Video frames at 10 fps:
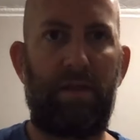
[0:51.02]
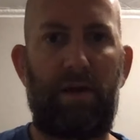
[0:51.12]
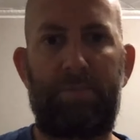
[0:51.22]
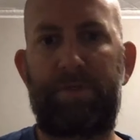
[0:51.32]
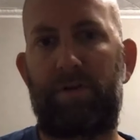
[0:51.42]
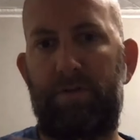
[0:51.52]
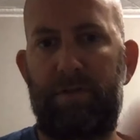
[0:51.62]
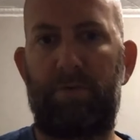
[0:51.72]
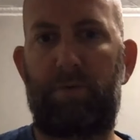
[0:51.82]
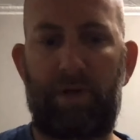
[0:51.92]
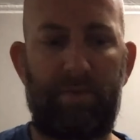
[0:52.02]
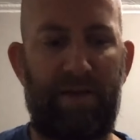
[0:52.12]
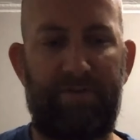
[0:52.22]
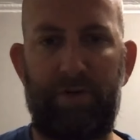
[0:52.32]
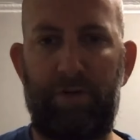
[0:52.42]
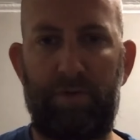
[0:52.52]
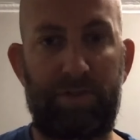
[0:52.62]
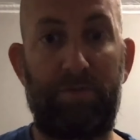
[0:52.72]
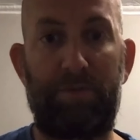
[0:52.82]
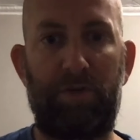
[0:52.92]
upstarts that will come after you,
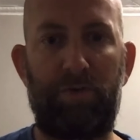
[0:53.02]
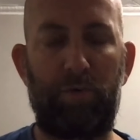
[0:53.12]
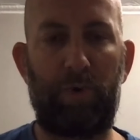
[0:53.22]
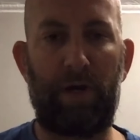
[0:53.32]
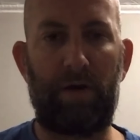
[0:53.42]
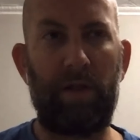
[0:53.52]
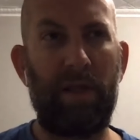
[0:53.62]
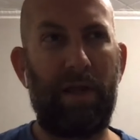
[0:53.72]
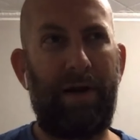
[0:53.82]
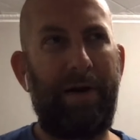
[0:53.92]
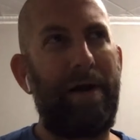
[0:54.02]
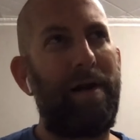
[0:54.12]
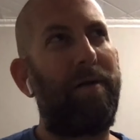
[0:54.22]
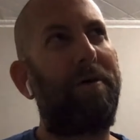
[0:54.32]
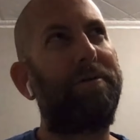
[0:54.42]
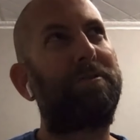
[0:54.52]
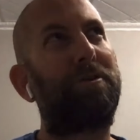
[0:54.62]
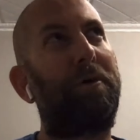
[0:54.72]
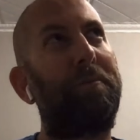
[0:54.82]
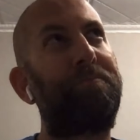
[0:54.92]
assuming you do well?
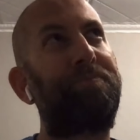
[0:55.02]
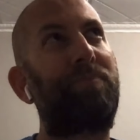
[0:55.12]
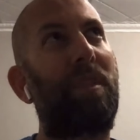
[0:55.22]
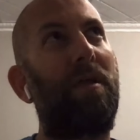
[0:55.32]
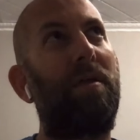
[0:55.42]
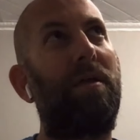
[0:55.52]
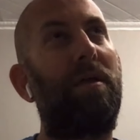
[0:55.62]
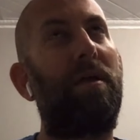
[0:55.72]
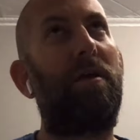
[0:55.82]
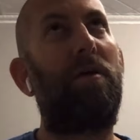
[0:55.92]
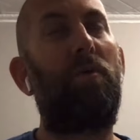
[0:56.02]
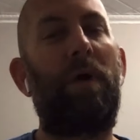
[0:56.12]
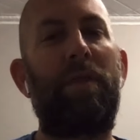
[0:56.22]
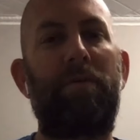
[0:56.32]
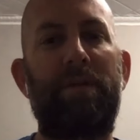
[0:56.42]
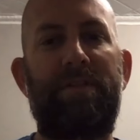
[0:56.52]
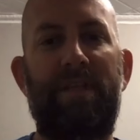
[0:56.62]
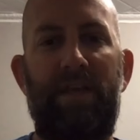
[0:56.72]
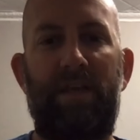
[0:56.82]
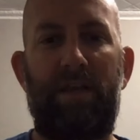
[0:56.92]
So whether it's
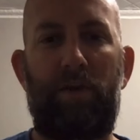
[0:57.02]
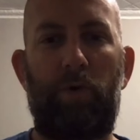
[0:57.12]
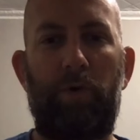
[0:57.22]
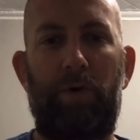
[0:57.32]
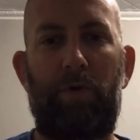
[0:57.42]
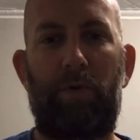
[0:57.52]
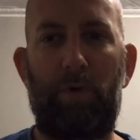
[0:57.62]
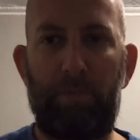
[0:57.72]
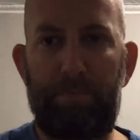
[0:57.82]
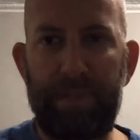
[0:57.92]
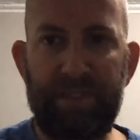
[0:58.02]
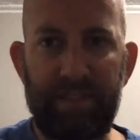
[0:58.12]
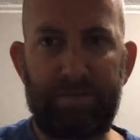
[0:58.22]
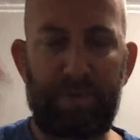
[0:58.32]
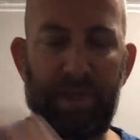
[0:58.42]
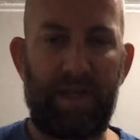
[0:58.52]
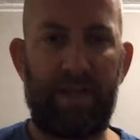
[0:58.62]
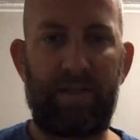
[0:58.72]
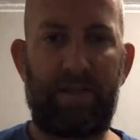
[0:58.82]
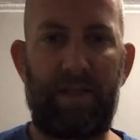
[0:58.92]
a quote-unquote business
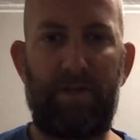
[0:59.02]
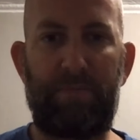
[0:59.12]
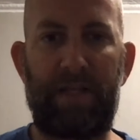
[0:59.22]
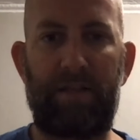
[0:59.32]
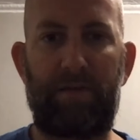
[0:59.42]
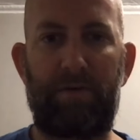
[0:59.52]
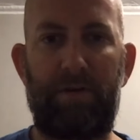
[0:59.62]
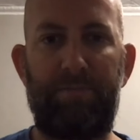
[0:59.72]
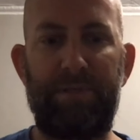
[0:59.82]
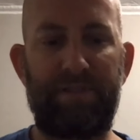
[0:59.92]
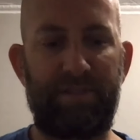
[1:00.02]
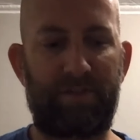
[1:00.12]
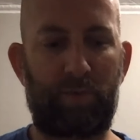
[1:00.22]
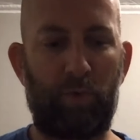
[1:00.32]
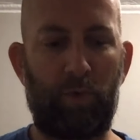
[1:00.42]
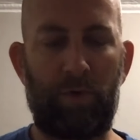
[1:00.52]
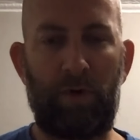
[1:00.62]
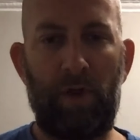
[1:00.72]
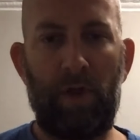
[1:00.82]
plan that you might learn in business school,